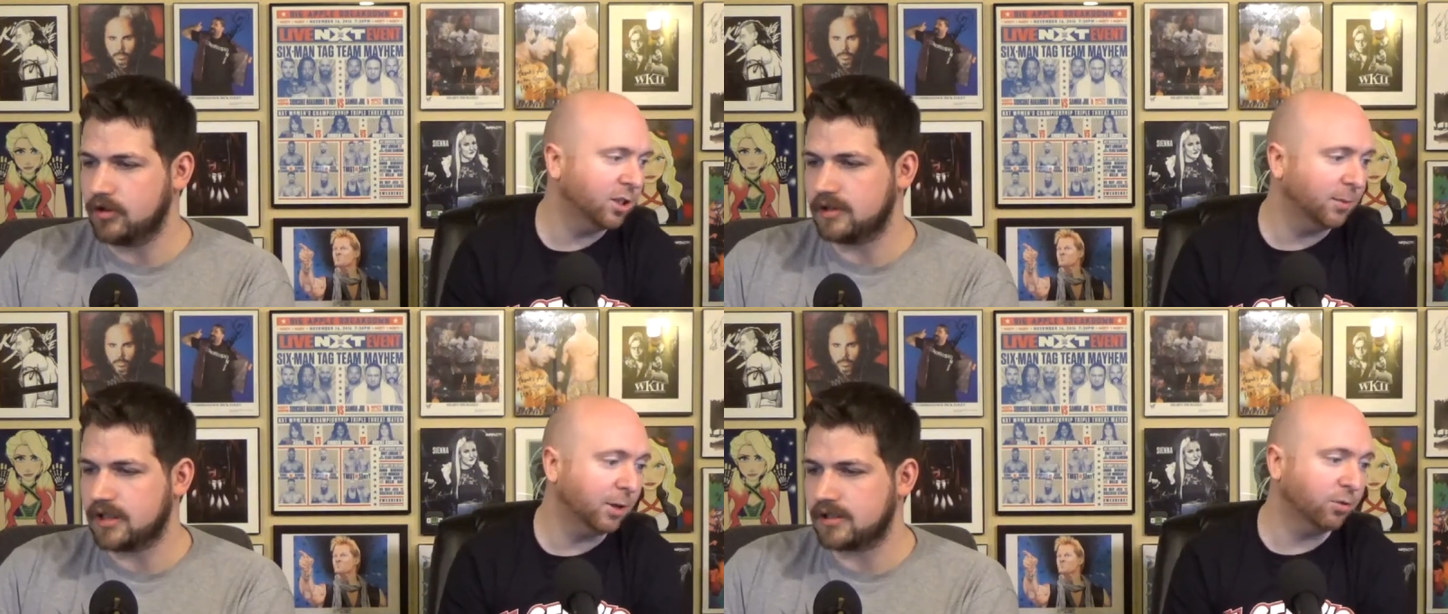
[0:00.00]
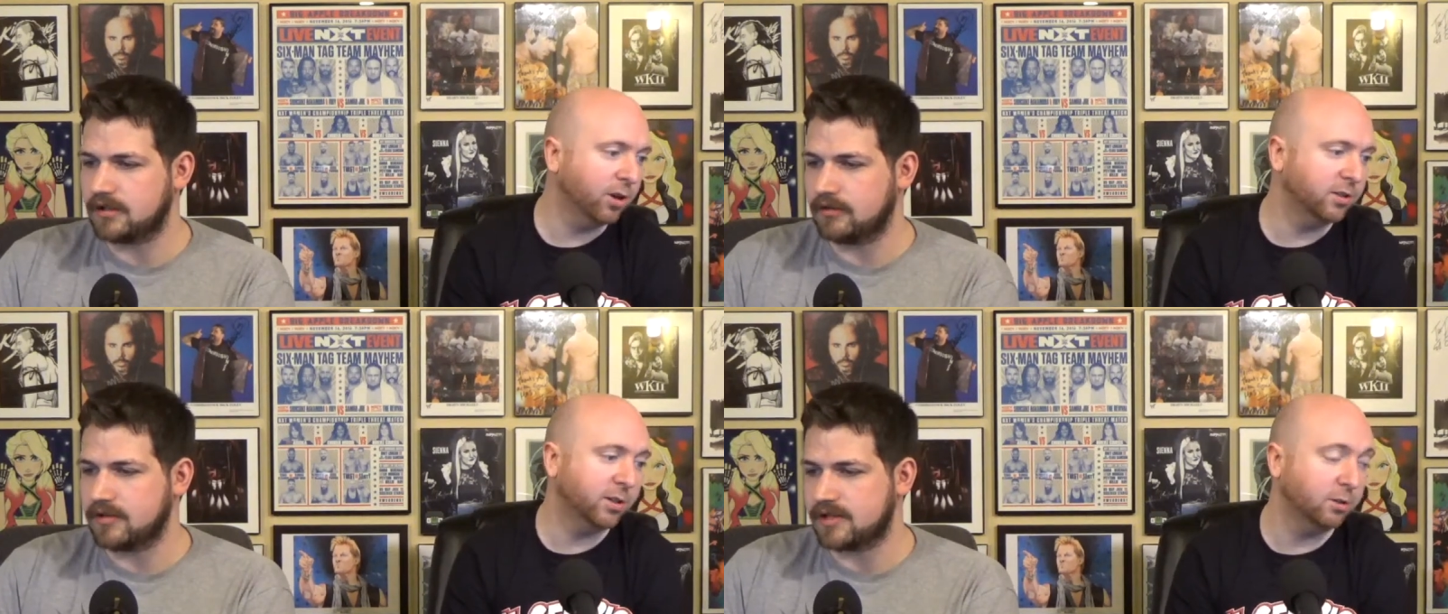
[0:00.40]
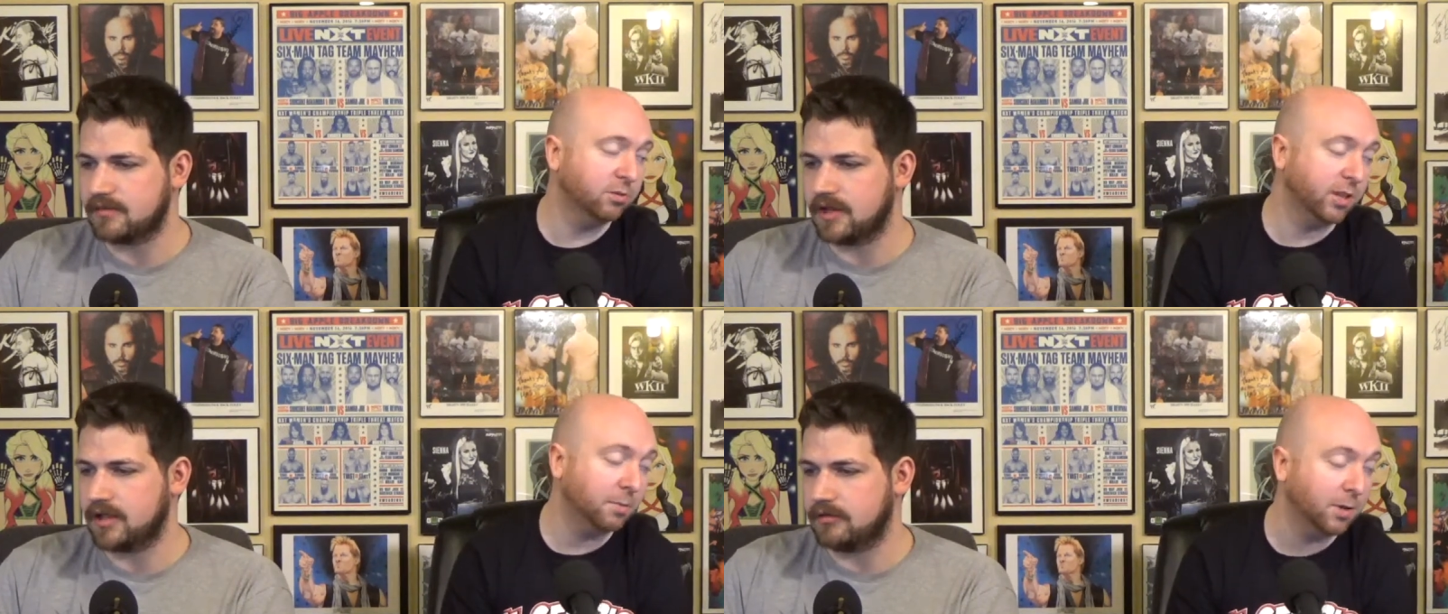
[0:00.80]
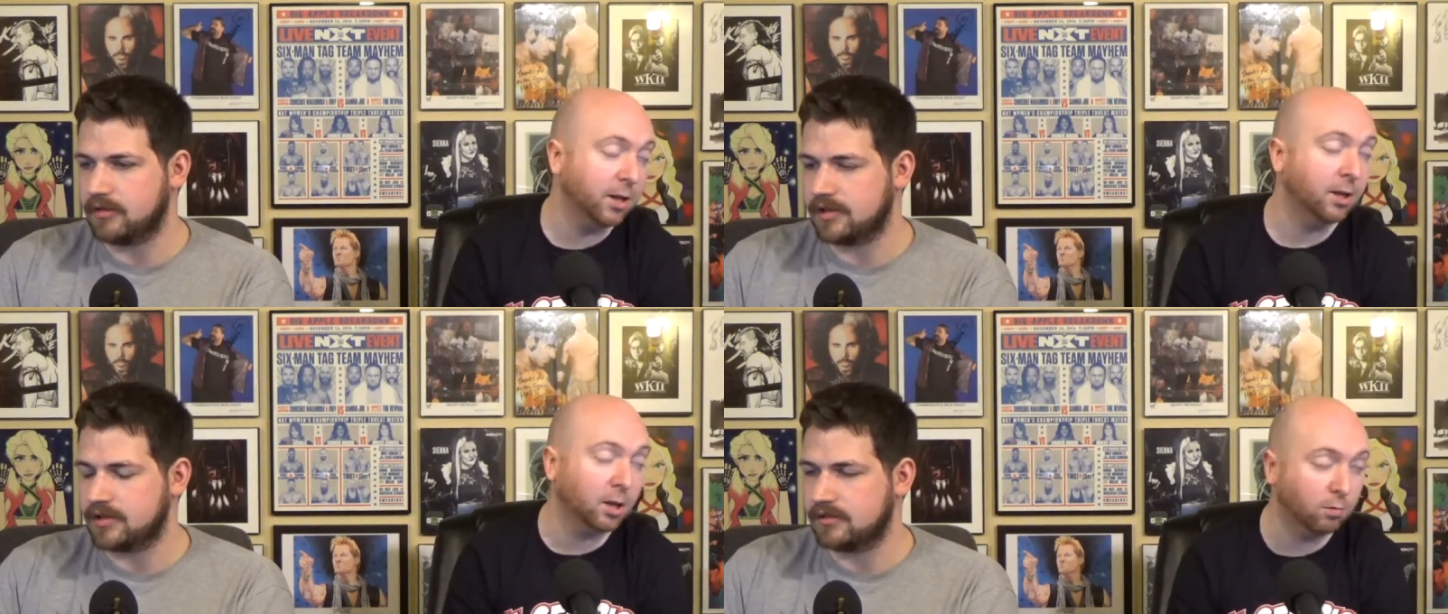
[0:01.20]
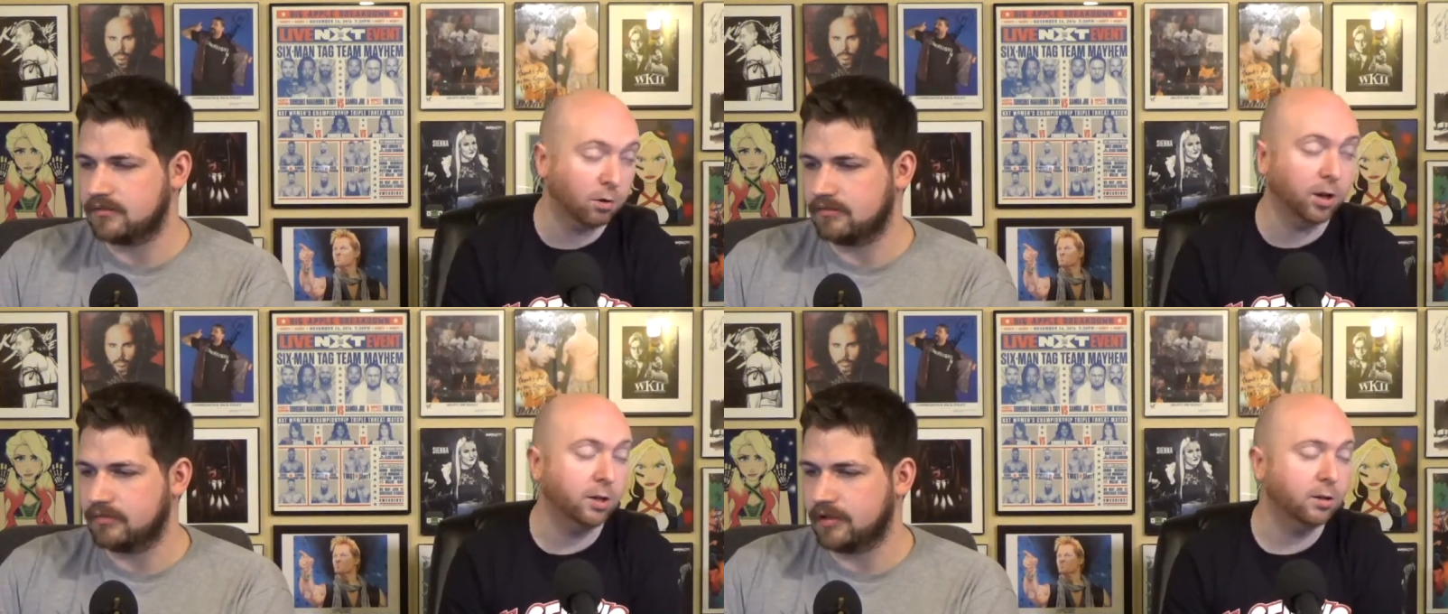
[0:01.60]
Speaker 1: Well, I mean, granted he was at Mania,
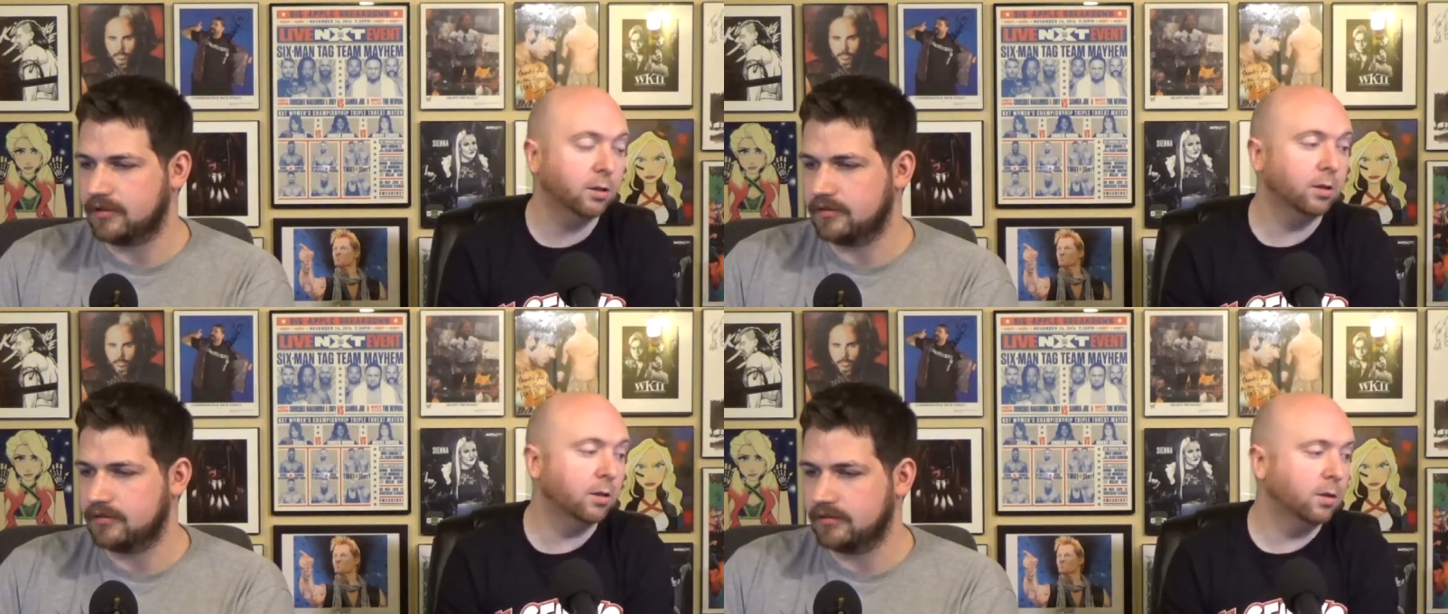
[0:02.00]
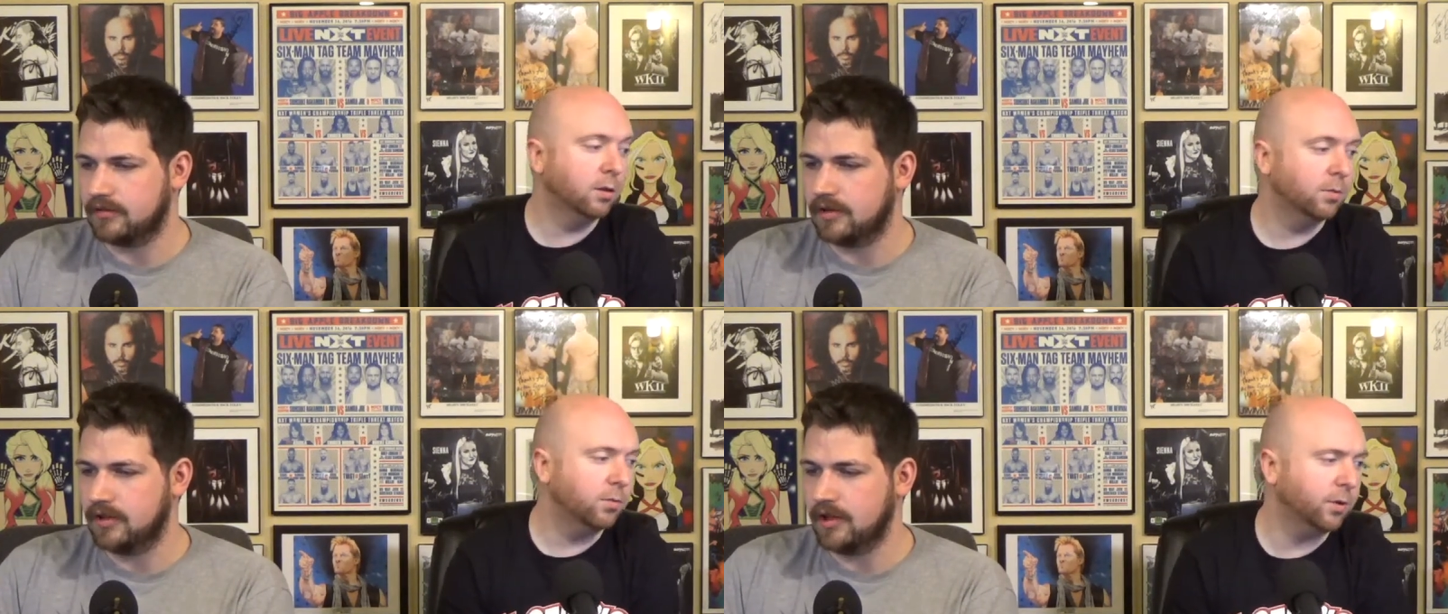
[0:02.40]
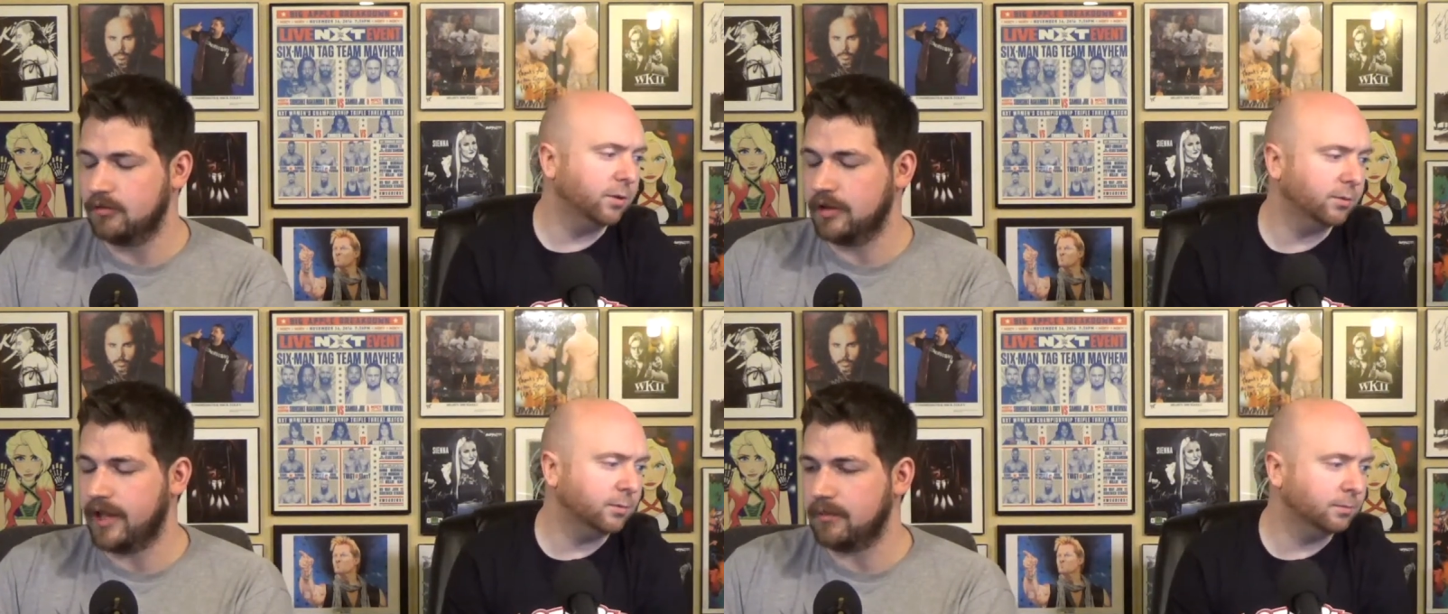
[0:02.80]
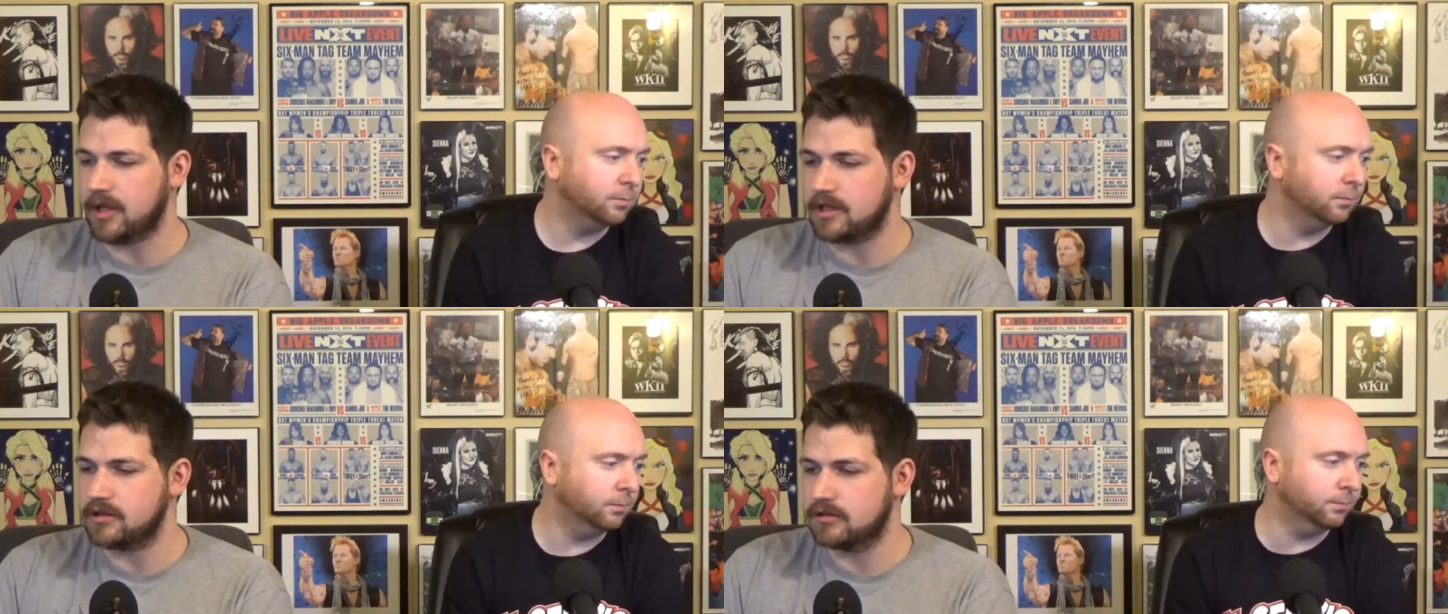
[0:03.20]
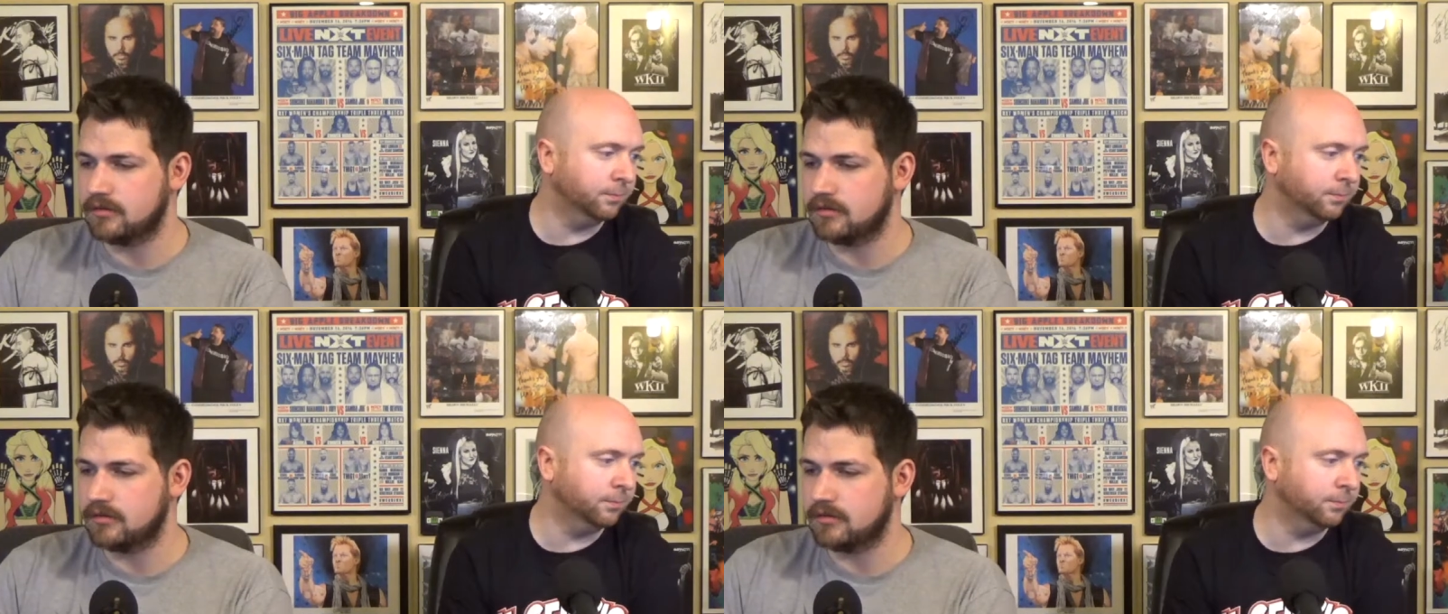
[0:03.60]
was, right? But, but he won that match.